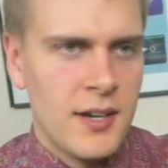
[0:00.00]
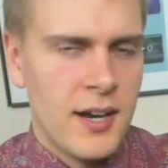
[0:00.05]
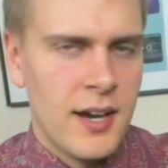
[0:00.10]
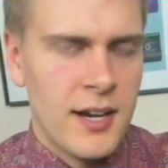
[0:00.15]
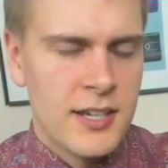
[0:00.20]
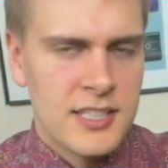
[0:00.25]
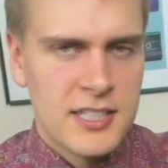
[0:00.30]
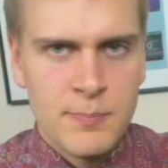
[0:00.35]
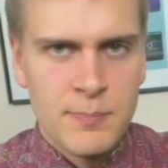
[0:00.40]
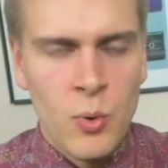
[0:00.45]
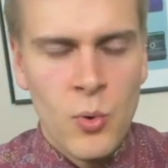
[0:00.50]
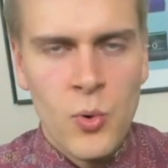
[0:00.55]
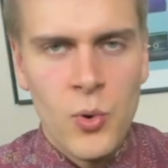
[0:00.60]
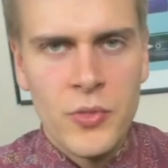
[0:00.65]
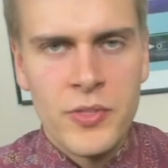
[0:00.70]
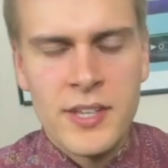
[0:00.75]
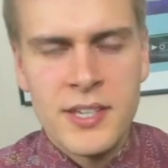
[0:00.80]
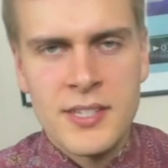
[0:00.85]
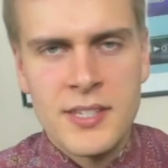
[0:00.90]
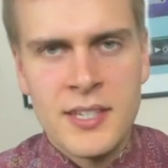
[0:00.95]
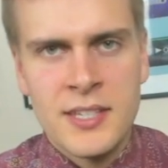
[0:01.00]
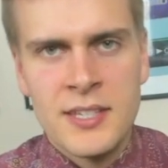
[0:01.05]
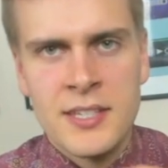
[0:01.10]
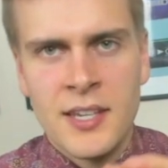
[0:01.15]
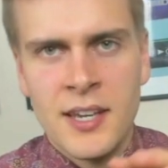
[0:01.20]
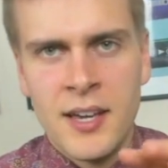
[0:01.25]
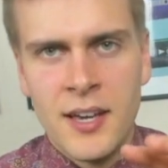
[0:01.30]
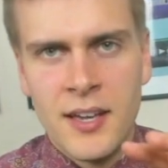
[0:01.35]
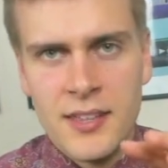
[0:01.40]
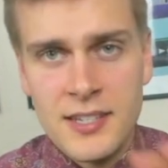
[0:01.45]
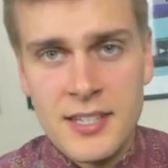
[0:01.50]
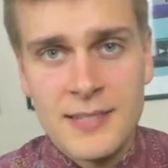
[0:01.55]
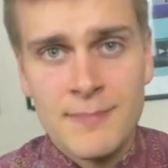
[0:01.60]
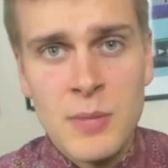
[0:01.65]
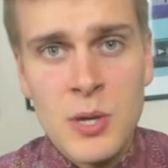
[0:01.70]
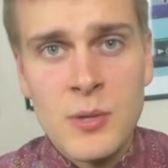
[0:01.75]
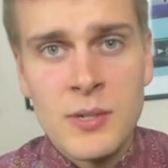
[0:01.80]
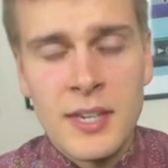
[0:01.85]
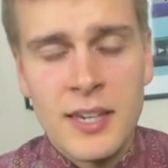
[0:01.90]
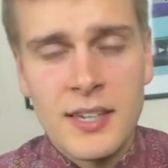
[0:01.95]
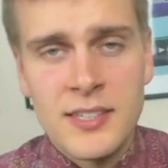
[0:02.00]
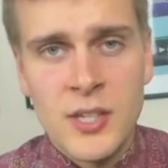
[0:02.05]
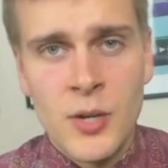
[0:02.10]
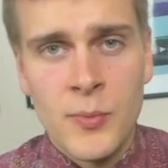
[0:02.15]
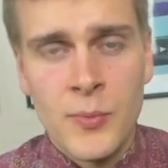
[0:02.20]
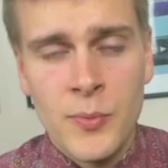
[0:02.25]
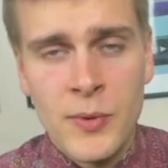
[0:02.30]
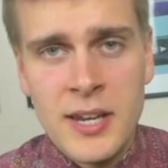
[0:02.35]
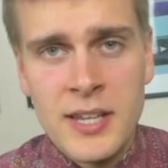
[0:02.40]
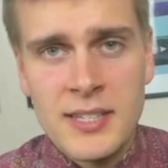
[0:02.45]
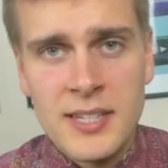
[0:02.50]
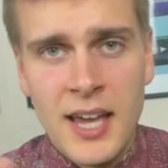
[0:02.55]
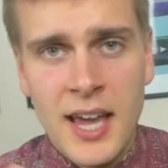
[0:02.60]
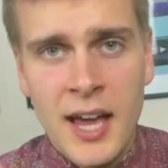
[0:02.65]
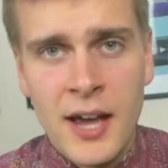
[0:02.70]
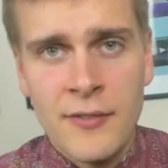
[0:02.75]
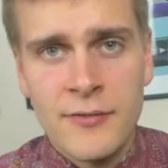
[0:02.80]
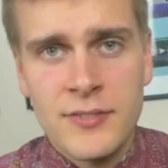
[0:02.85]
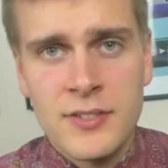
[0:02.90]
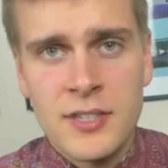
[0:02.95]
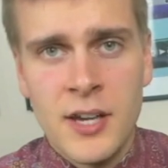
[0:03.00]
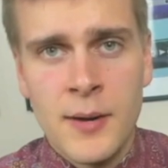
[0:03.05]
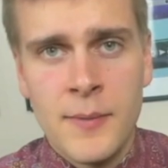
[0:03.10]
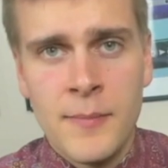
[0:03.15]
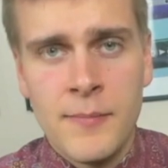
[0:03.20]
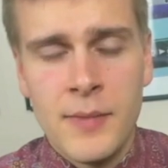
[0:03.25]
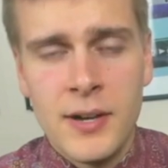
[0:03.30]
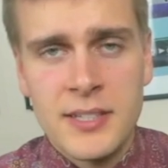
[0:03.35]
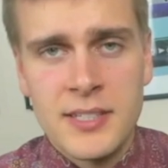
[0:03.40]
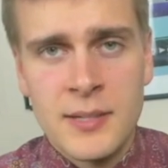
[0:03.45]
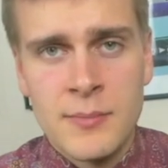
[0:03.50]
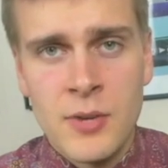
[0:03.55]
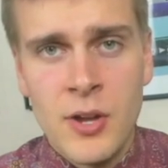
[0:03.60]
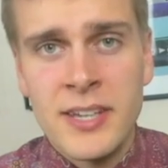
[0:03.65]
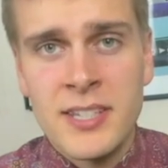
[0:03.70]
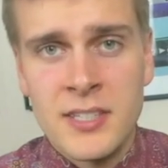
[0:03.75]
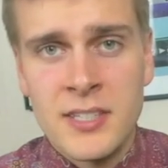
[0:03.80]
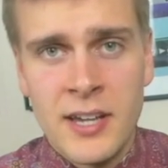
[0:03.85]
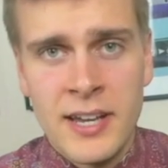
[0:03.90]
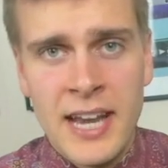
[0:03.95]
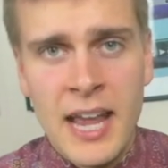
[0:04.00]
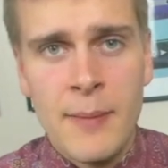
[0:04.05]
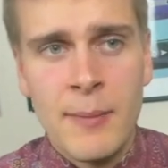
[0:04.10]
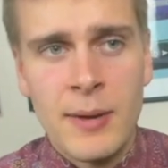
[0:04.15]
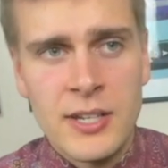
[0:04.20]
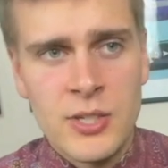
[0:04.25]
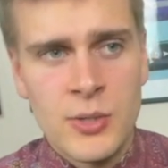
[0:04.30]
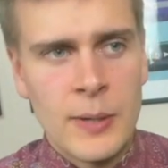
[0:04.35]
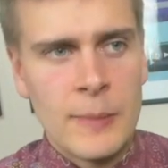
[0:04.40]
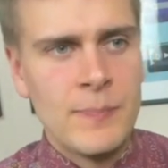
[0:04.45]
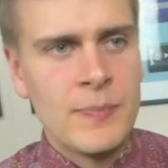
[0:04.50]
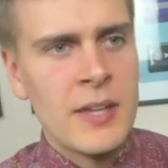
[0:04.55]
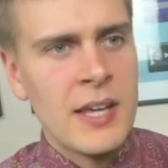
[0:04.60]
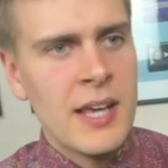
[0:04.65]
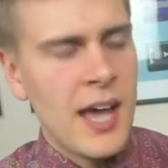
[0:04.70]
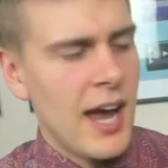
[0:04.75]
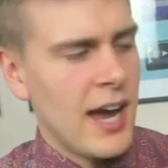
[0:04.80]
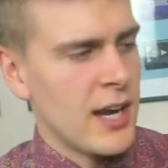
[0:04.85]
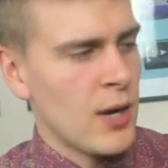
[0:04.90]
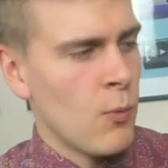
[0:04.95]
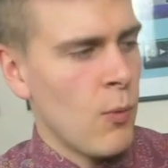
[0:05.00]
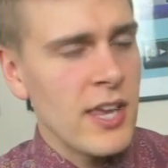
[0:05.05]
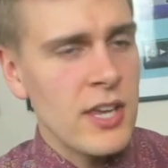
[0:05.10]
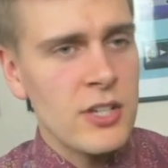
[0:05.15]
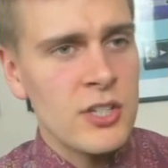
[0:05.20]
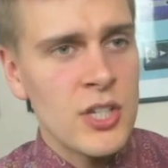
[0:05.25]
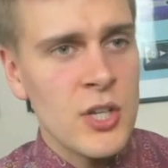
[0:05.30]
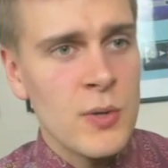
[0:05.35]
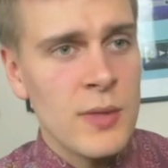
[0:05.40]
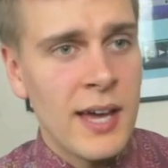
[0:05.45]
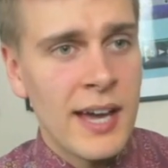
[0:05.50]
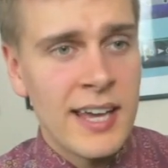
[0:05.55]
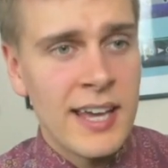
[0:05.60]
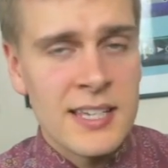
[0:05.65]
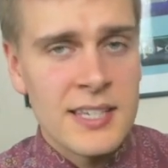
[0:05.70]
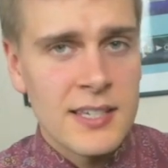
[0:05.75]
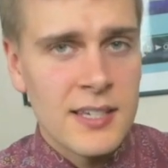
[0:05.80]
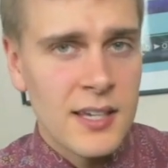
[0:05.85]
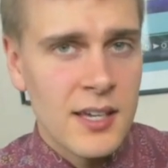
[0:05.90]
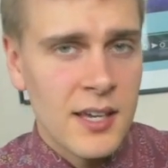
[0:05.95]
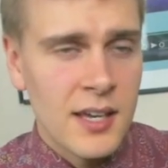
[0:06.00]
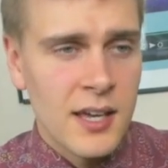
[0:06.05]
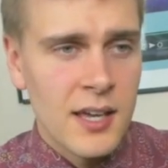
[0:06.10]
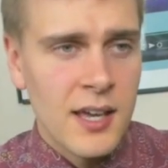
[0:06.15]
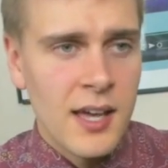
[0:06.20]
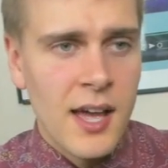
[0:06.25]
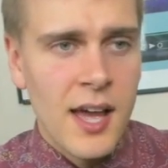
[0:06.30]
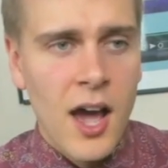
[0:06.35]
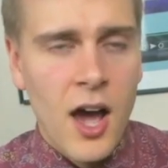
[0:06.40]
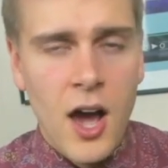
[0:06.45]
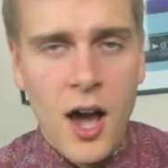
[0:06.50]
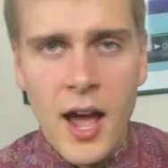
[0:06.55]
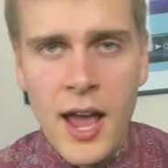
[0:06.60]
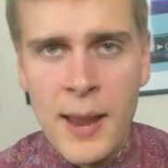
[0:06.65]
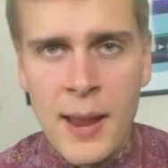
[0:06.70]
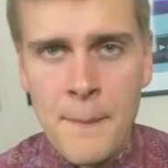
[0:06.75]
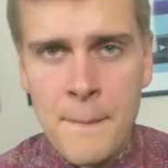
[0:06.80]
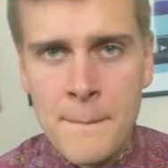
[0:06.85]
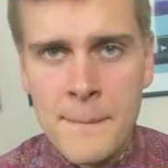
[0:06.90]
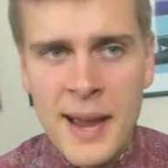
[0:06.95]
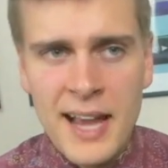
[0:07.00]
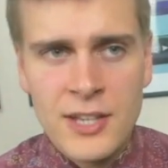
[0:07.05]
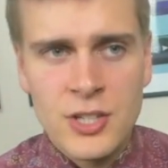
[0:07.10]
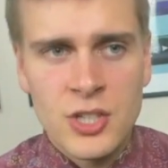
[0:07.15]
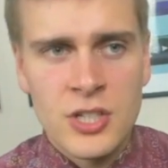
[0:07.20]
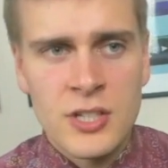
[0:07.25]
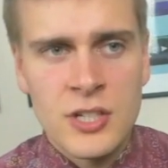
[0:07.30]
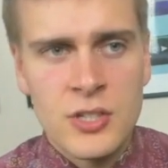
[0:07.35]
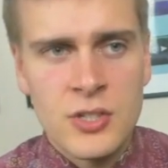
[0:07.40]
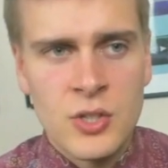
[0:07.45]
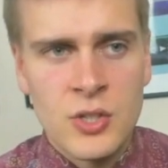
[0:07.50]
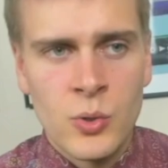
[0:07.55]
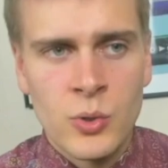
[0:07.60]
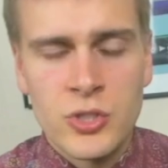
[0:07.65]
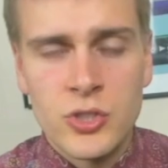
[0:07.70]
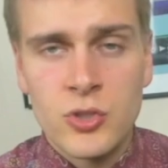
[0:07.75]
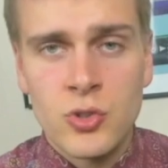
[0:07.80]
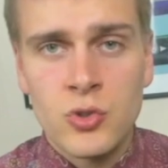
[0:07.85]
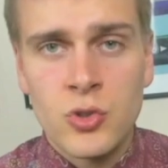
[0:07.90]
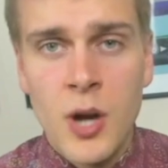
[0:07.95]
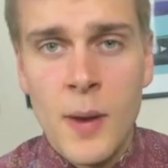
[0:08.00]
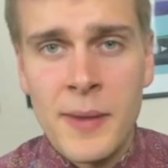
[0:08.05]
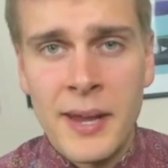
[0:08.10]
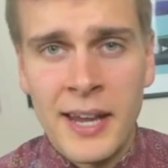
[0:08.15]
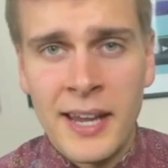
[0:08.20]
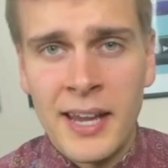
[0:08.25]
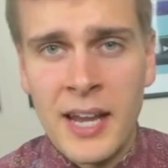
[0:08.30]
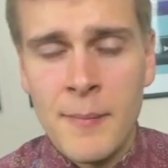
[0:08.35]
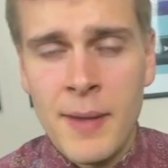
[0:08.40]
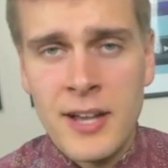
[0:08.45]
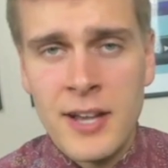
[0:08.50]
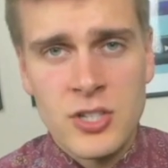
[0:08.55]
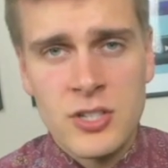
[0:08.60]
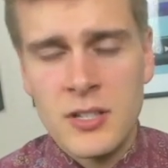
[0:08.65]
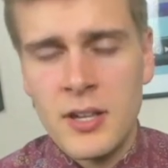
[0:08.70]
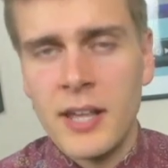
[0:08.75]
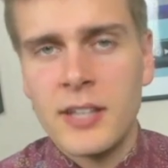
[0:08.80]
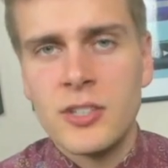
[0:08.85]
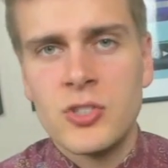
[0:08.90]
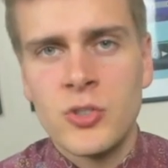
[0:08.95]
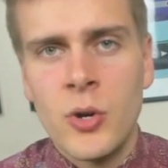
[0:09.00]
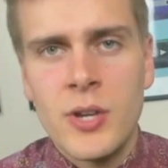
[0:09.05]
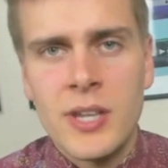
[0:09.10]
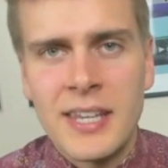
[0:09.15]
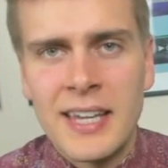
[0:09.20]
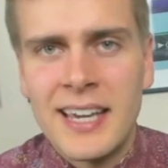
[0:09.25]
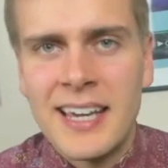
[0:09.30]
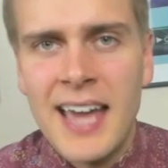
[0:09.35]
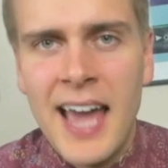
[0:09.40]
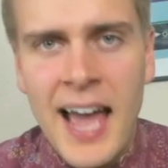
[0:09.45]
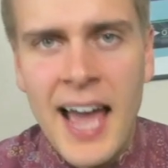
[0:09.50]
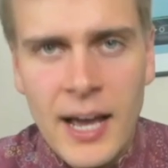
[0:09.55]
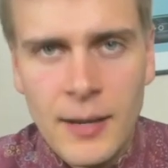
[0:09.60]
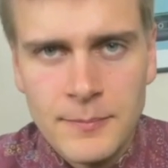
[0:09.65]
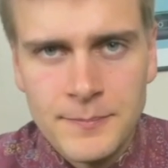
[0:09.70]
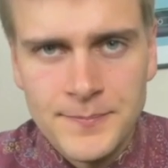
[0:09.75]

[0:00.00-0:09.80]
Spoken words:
sport, this is music, so we need to have some nice dynamic to it. And the way you do that is, imagine as you're strumming, imagine like stroking a cat.